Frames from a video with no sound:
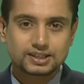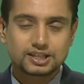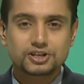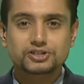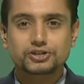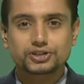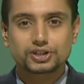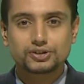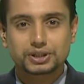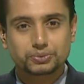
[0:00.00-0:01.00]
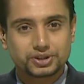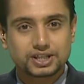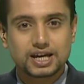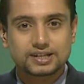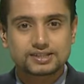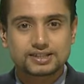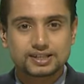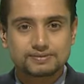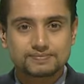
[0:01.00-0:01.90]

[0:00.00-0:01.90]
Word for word: Let us now take a look at what they had to say.